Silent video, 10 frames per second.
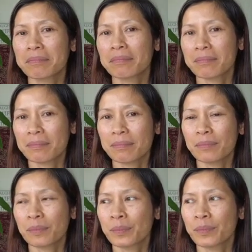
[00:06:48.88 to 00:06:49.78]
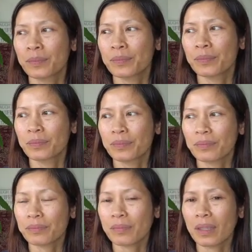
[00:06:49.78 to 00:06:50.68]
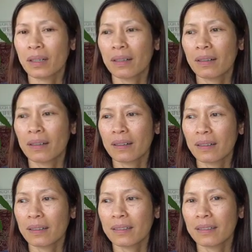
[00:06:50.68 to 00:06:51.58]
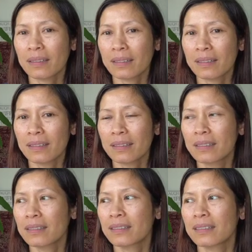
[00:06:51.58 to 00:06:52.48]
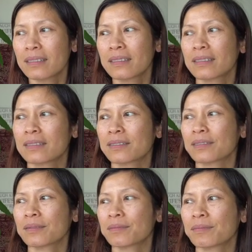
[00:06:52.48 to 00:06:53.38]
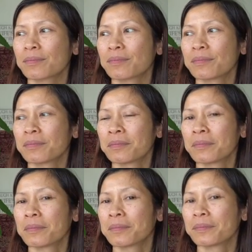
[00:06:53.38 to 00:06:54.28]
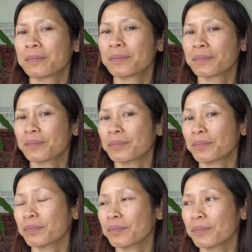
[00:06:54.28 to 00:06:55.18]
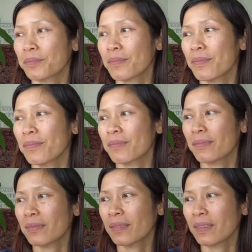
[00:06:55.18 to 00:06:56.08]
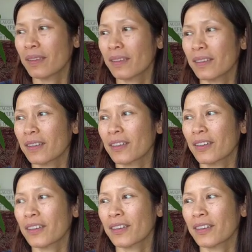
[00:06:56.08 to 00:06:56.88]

No words are spoken by the person on screen.